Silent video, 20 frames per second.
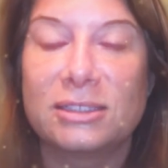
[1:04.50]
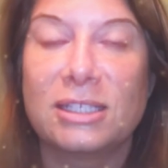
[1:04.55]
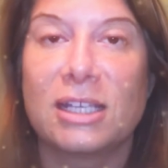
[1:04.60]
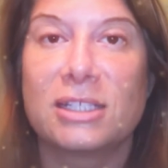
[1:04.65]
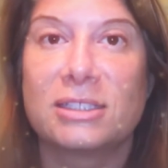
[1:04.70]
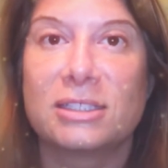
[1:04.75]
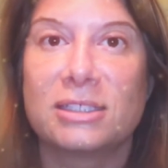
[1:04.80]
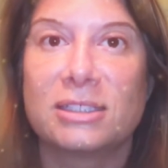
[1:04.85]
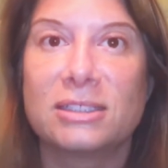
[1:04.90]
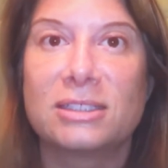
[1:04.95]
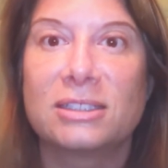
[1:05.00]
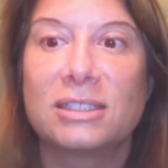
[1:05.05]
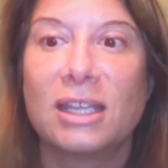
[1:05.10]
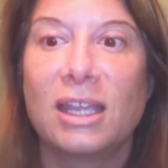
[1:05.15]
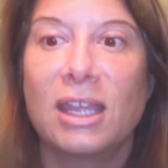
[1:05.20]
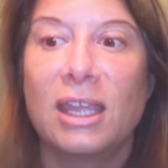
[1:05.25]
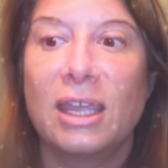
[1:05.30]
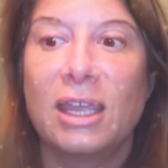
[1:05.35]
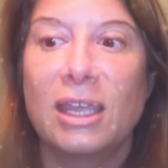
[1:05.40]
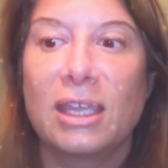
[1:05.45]
doesn't
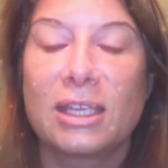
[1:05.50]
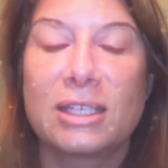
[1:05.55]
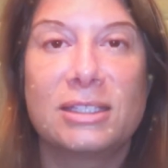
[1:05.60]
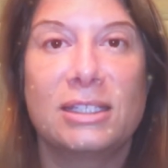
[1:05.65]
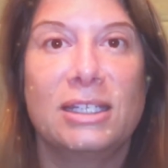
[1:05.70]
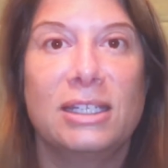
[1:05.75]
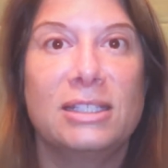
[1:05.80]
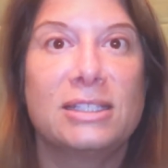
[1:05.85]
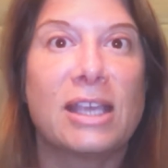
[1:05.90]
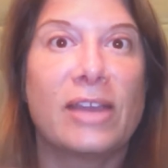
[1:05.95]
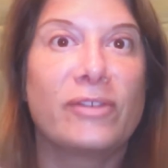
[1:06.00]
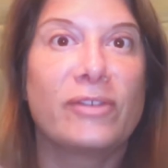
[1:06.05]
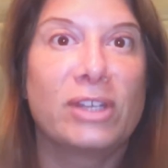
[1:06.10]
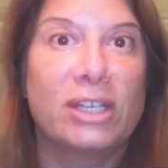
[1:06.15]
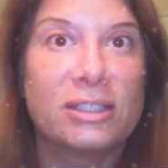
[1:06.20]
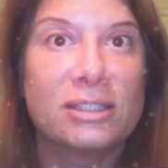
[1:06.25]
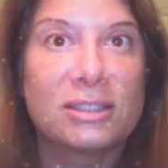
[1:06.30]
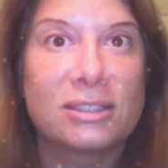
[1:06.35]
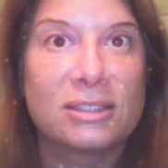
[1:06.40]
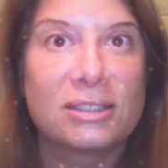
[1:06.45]
because it needs
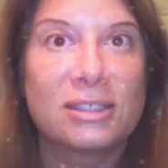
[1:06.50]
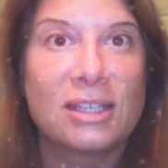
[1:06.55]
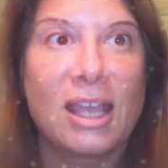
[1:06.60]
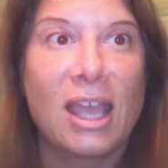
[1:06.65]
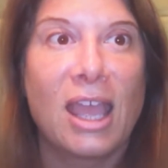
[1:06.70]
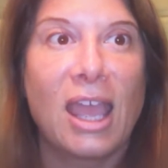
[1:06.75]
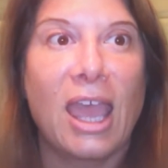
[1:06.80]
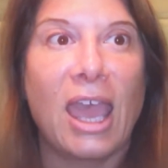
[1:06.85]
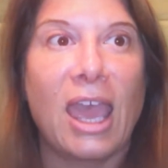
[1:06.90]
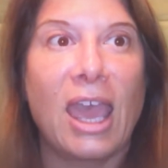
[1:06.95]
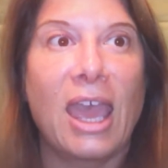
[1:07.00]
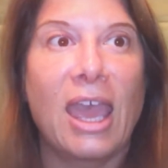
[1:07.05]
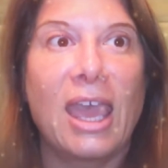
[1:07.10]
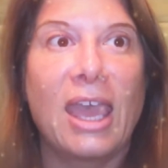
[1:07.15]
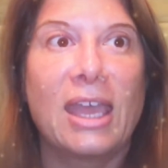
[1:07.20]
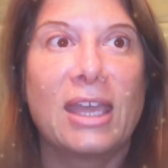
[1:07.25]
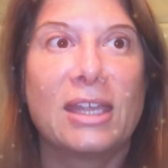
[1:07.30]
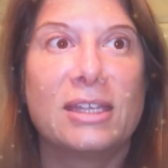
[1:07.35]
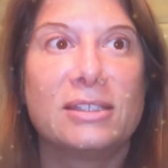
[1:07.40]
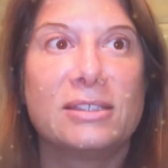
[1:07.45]
evidence
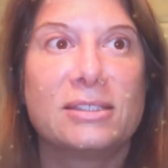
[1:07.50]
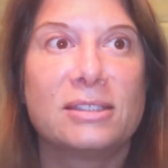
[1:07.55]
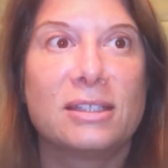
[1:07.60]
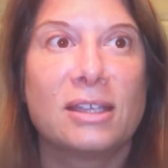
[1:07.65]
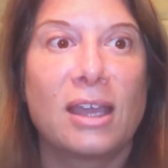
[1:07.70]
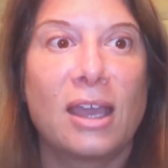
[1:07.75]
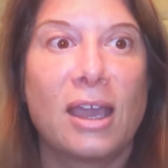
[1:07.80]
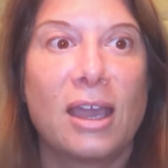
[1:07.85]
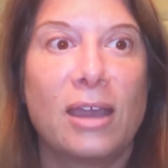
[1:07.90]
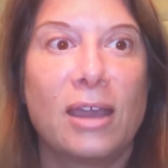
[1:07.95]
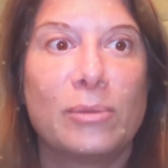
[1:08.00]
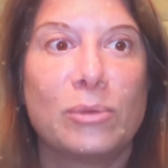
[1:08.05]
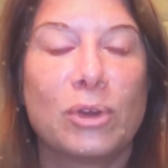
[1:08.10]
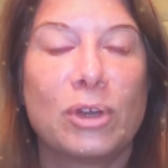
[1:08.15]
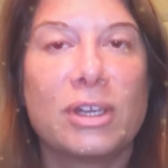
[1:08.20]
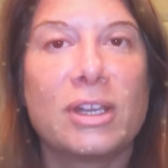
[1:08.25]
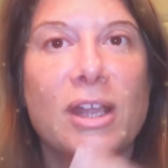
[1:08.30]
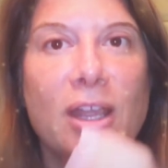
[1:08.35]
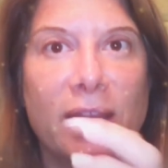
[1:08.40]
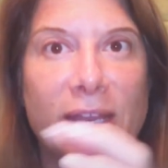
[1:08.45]
and um,
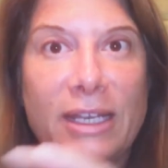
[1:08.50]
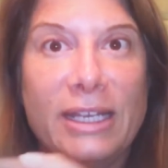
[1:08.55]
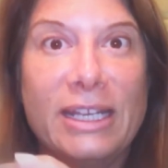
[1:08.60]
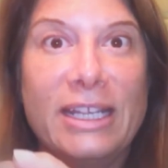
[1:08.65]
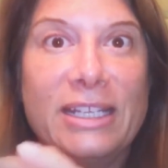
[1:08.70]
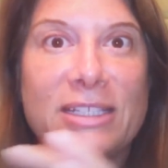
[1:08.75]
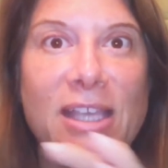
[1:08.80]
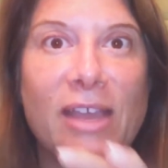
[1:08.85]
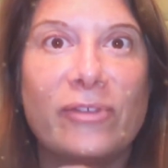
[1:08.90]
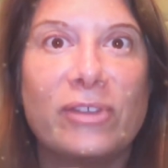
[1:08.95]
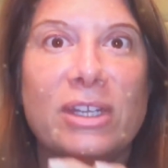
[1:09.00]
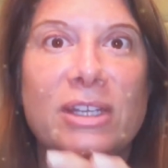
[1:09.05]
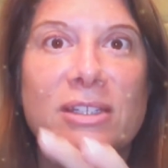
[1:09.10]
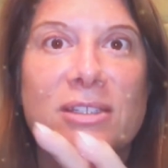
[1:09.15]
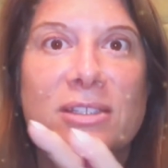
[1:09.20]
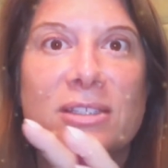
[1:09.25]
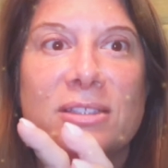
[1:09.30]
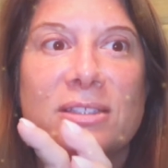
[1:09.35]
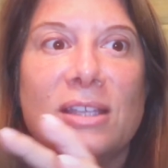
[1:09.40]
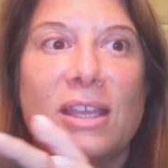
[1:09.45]
or it needs
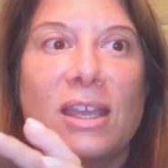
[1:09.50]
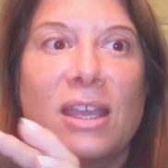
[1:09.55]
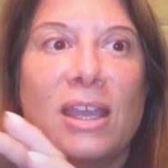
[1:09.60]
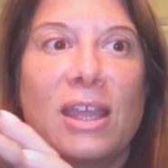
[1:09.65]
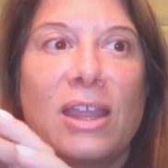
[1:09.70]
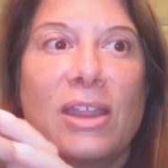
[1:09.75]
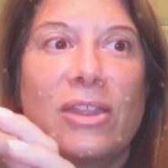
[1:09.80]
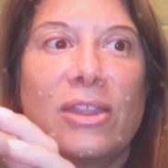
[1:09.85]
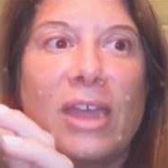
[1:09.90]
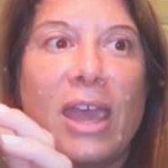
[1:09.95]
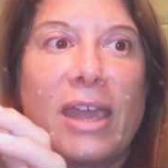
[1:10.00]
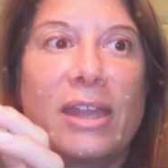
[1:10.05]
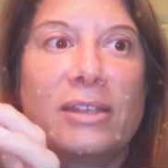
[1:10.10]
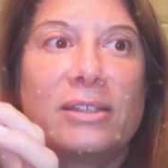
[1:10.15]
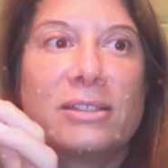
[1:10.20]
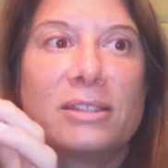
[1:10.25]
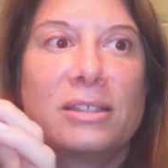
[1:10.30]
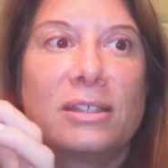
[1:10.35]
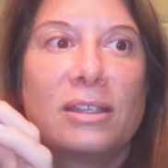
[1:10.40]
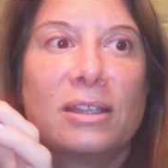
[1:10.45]
evidence that
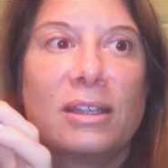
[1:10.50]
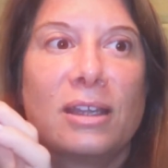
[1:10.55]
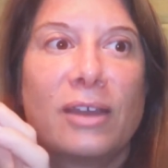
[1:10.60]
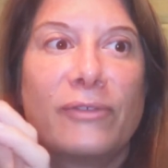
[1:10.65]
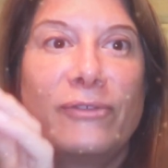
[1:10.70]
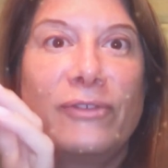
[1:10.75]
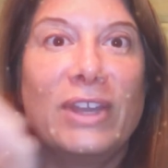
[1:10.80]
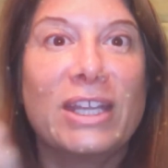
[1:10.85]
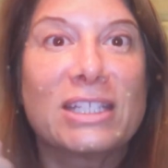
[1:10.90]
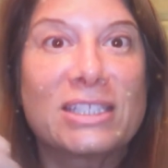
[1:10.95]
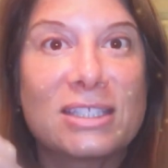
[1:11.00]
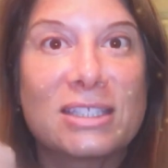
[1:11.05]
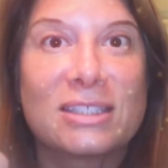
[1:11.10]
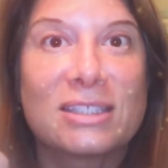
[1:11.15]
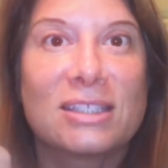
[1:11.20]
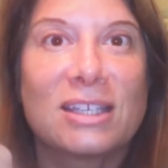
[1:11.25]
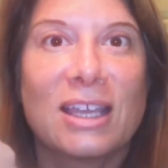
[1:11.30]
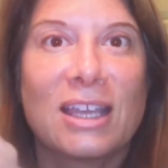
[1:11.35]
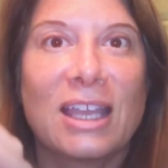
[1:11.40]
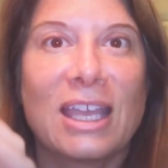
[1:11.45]

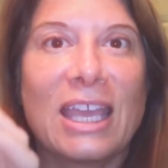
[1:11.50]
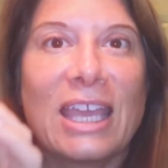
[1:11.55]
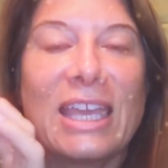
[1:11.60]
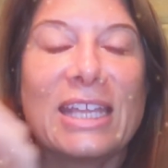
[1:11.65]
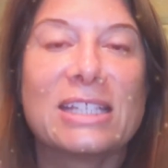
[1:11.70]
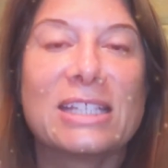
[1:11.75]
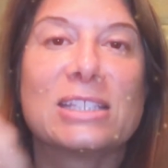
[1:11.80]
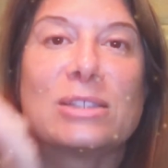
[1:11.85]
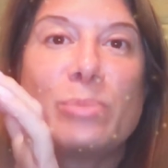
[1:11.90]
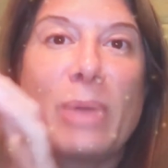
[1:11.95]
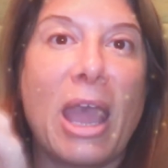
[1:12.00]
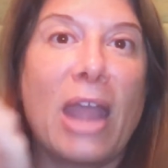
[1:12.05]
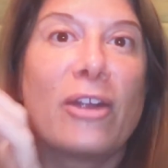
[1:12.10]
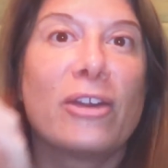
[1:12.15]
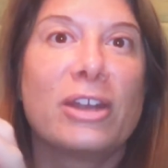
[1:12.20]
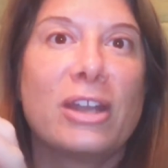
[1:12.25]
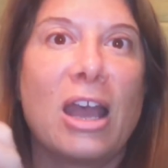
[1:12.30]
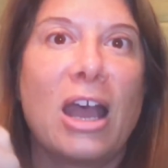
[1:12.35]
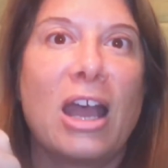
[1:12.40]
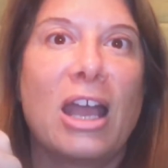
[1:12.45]
fits its
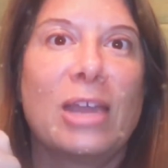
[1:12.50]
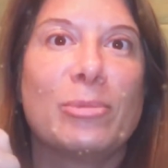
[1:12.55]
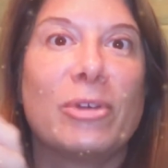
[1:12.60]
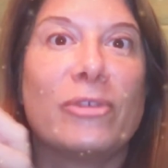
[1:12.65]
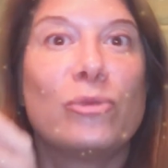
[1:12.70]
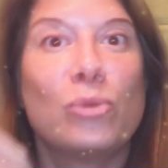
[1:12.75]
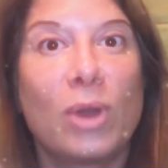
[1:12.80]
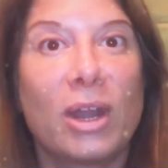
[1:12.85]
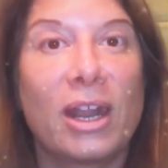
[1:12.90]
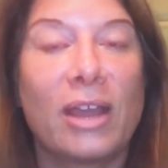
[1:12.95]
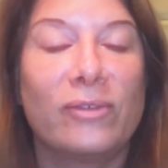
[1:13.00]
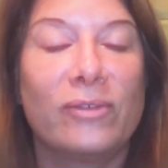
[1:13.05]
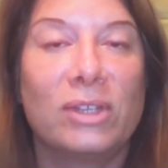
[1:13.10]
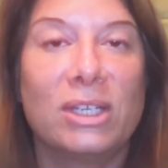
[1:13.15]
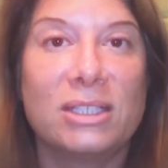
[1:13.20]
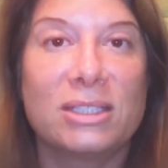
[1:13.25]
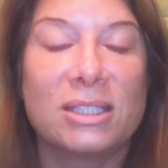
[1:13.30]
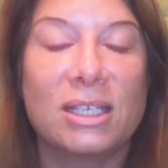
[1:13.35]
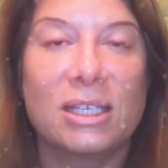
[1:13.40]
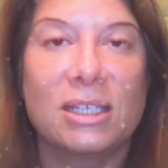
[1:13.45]
paradigm of what
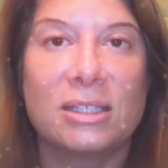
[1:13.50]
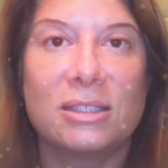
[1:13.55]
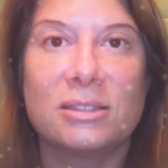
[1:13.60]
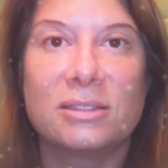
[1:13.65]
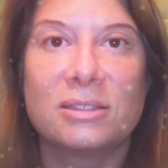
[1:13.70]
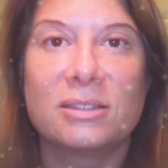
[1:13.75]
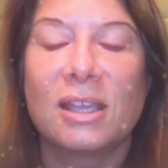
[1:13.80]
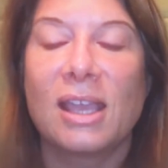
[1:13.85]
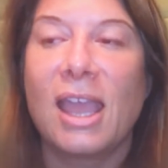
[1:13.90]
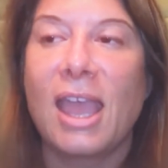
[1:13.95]
evidence is